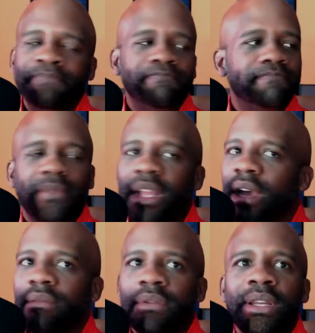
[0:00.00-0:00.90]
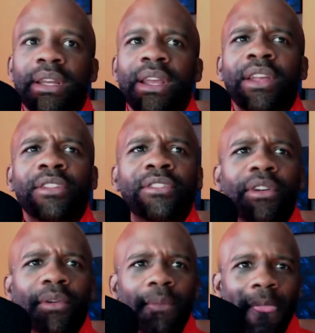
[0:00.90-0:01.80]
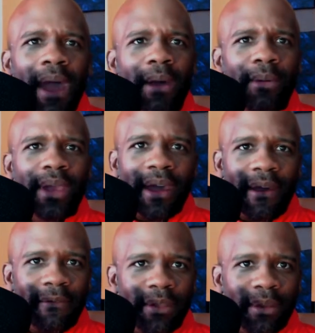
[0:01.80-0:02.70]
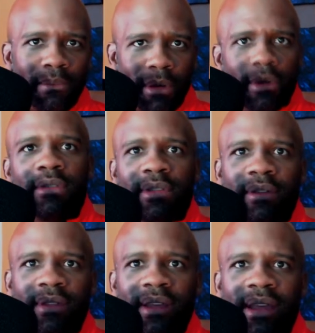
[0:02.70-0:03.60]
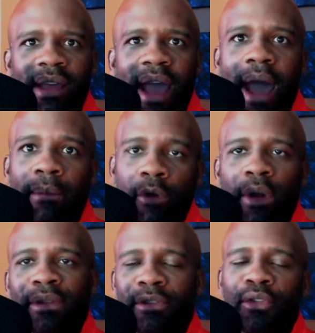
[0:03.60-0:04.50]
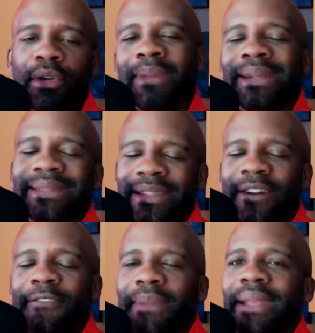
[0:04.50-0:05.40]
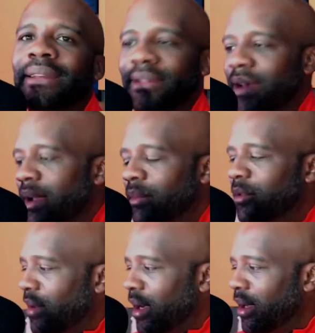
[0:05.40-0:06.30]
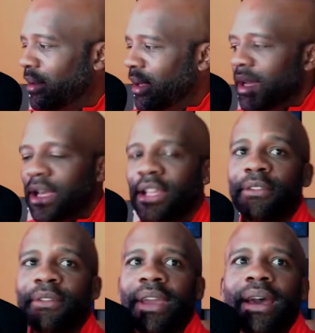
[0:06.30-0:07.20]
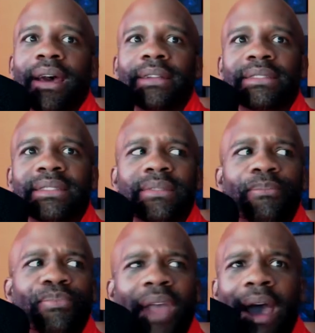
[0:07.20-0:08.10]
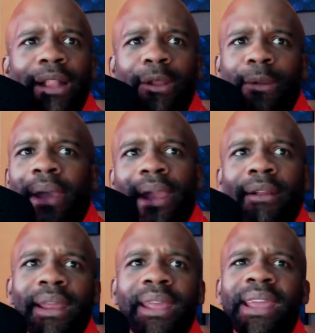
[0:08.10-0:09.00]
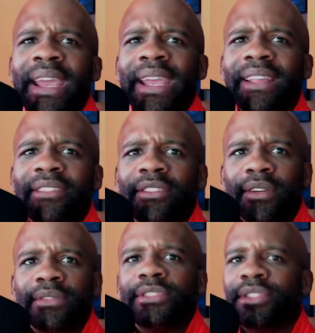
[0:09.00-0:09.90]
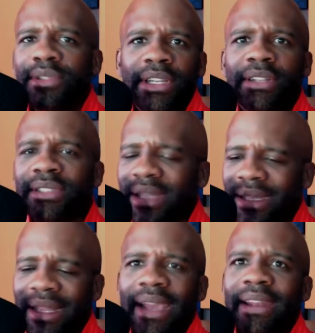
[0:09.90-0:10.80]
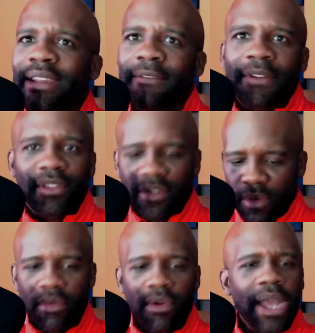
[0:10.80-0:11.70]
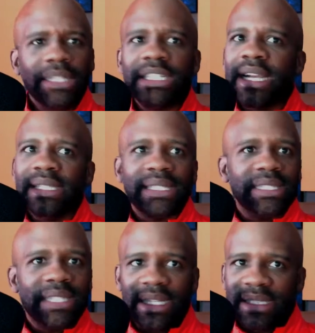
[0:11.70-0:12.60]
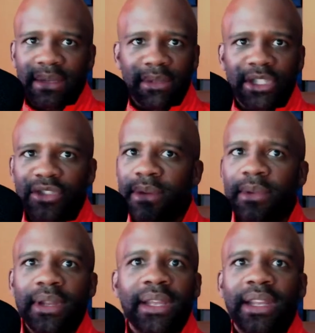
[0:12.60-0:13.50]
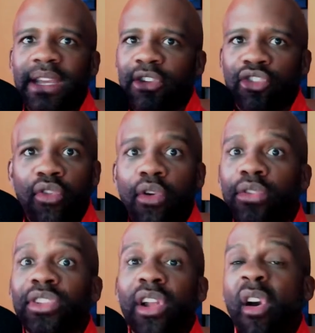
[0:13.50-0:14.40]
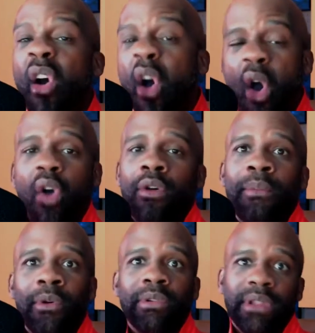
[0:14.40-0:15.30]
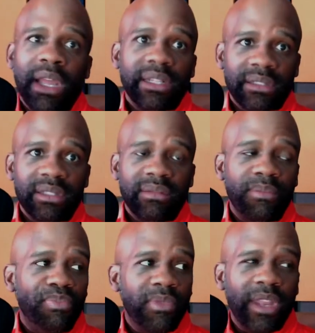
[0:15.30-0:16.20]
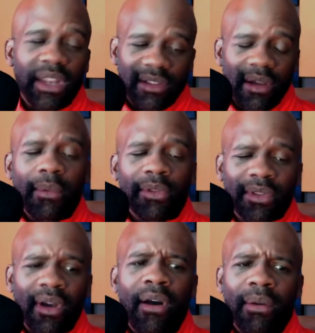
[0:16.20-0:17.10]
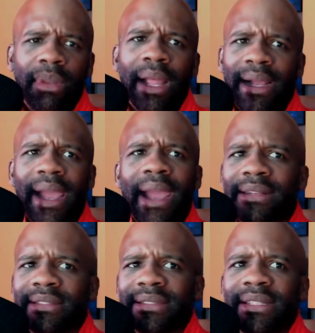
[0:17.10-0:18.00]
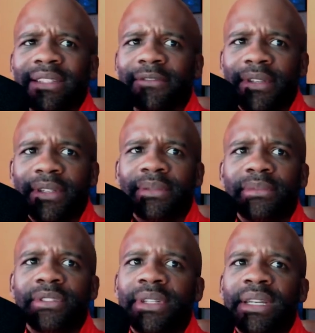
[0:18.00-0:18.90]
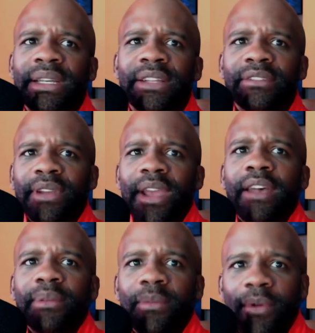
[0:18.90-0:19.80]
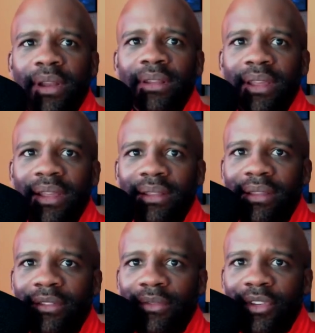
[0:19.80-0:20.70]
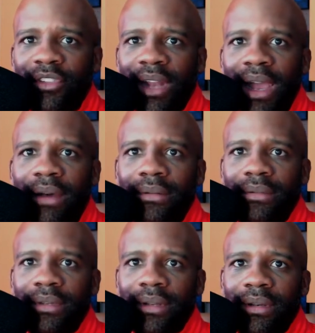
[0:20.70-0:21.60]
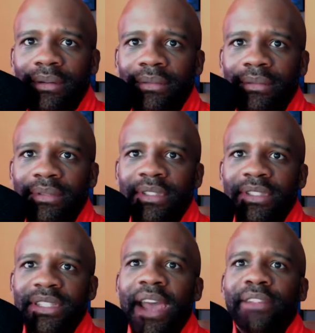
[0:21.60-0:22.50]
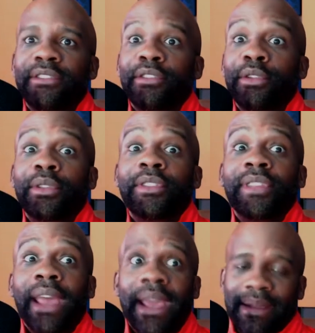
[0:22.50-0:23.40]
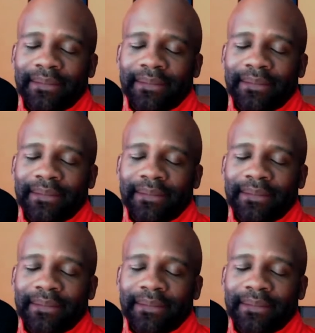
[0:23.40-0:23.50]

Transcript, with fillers: Now, so now we have the birth of the I'm going to do it myself media types, right? You've got Tyler Perry. He has his own studios in Atlanta. He funds his own projects. He gets them distributed. He controls it all, more or less. And it's almost all black actors in his films. So Cosby wanted to get this vision out, you know, decides to do the same.